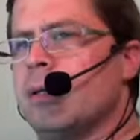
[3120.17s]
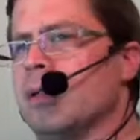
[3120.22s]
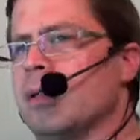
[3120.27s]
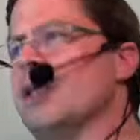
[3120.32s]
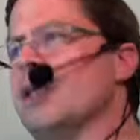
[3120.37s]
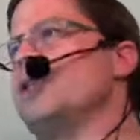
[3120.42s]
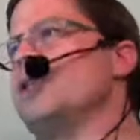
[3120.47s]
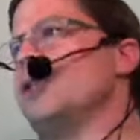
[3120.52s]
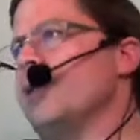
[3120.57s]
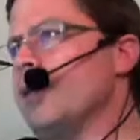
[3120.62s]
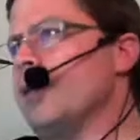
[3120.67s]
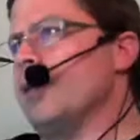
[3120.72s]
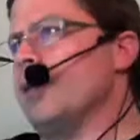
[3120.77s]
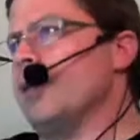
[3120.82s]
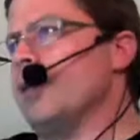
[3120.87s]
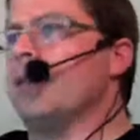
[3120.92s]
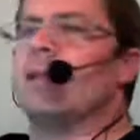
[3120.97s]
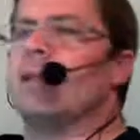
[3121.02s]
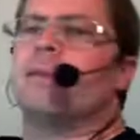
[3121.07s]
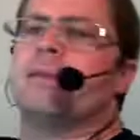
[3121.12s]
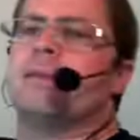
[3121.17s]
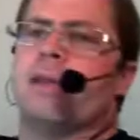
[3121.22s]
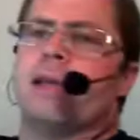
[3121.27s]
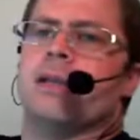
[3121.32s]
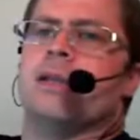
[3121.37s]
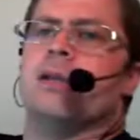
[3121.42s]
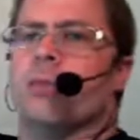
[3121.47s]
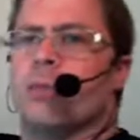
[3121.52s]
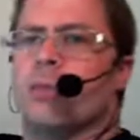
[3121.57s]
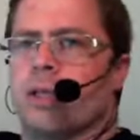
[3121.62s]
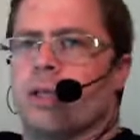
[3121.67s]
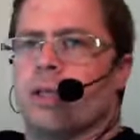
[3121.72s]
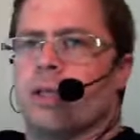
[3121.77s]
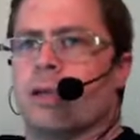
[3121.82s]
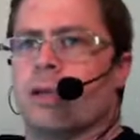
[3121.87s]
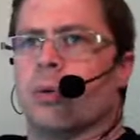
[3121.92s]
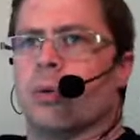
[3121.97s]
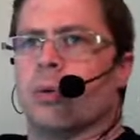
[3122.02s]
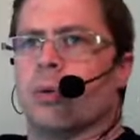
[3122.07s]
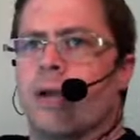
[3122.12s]
unless you let like then you would
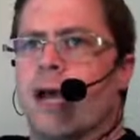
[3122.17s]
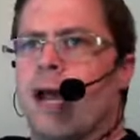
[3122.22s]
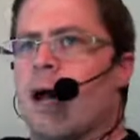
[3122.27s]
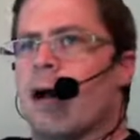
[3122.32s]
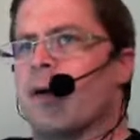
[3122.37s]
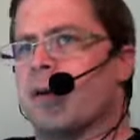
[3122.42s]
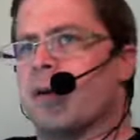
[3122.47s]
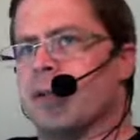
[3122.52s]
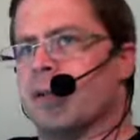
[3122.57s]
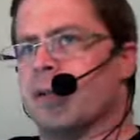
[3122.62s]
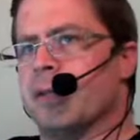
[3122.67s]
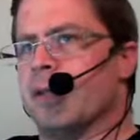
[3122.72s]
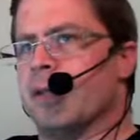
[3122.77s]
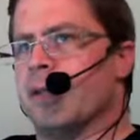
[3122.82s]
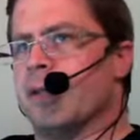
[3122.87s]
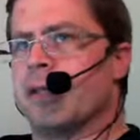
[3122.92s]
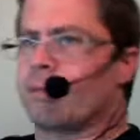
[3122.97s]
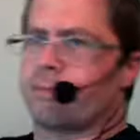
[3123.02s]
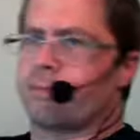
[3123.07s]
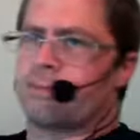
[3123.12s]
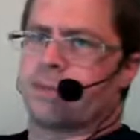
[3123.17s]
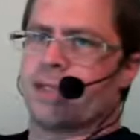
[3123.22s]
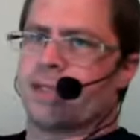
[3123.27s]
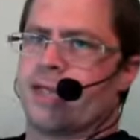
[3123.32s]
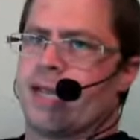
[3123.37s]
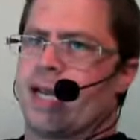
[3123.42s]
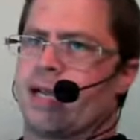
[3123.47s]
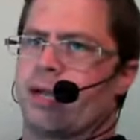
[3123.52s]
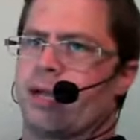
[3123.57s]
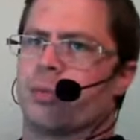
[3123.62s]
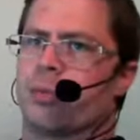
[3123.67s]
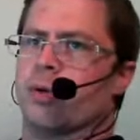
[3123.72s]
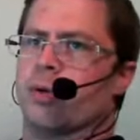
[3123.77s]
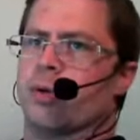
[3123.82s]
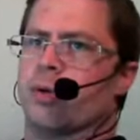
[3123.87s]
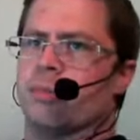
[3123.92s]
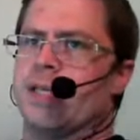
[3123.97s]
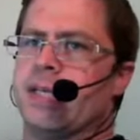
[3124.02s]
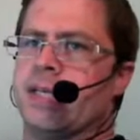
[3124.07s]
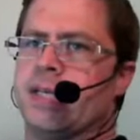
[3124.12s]
let it cool down and like the tank
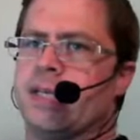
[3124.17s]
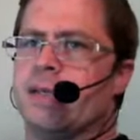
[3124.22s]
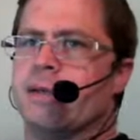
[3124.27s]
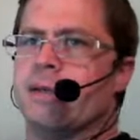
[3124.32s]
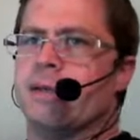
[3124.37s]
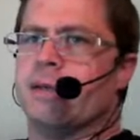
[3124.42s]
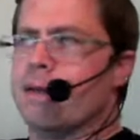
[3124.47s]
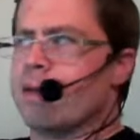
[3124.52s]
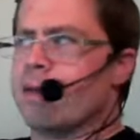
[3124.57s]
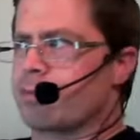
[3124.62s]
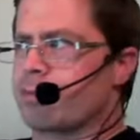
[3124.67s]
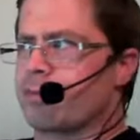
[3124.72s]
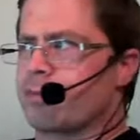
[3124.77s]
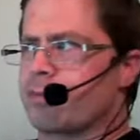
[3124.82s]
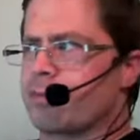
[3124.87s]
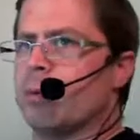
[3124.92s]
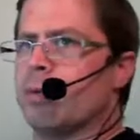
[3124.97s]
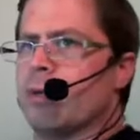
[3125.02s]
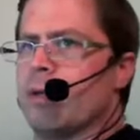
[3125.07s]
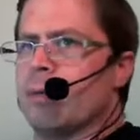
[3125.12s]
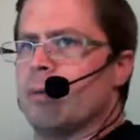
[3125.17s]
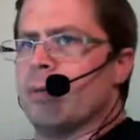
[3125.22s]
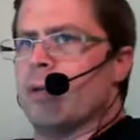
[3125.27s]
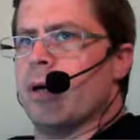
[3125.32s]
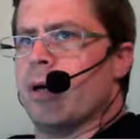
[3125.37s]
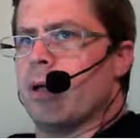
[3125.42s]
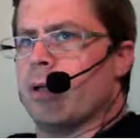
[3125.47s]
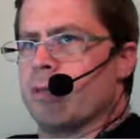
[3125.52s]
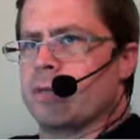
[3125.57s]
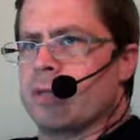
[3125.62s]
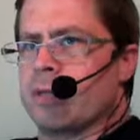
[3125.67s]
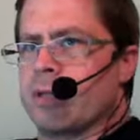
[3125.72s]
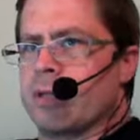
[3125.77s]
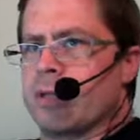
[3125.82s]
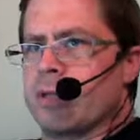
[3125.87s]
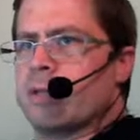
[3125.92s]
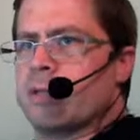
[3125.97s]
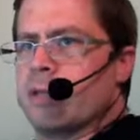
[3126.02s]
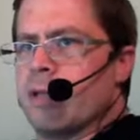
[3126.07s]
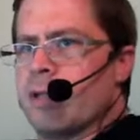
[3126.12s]
wouldn't be as full. It would all of a
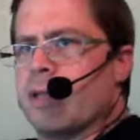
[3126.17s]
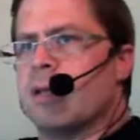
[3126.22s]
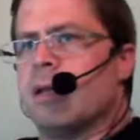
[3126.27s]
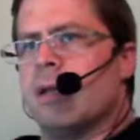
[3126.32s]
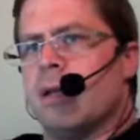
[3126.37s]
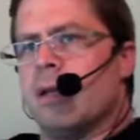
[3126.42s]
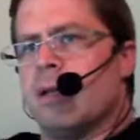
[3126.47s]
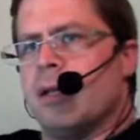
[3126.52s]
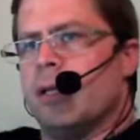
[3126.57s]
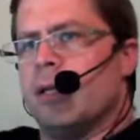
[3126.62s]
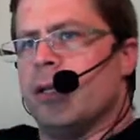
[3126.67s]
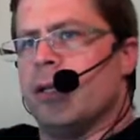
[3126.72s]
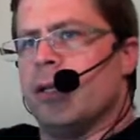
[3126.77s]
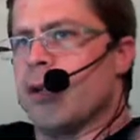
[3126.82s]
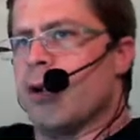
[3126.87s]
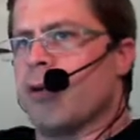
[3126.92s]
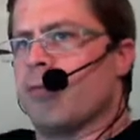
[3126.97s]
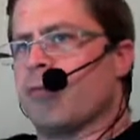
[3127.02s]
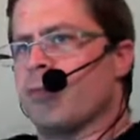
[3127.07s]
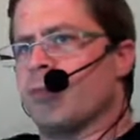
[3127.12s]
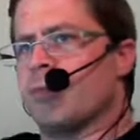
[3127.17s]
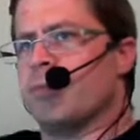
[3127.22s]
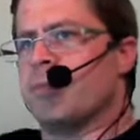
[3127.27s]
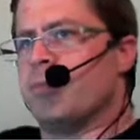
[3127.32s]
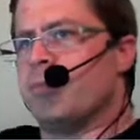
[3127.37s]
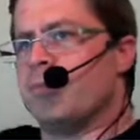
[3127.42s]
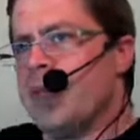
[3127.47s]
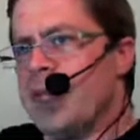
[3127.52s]
sudden like you'd go from